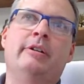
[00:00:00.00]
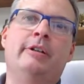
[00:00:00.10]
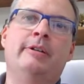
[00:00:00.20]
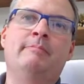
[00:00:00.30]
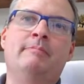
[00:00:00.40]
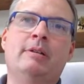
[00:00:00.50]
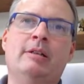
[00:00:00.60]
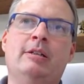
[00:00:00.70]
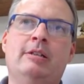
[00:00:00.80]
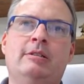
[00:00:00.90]

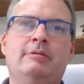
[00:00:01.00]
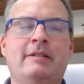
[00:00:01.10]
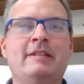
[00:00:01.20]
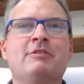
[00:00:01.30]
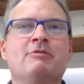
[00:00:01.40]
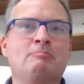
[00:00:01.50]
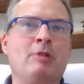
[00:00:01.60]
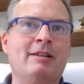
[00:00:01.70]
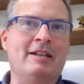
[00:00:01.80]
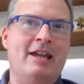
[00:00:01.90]
and this
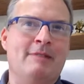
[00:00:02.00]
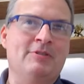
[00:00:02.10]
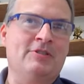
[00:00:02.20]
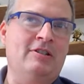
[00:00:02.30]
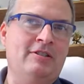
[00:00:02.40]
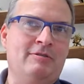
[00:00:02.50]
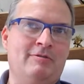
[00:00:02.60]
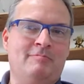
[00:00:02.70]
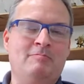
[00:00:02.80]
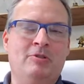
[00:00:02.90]
was probably Amazon's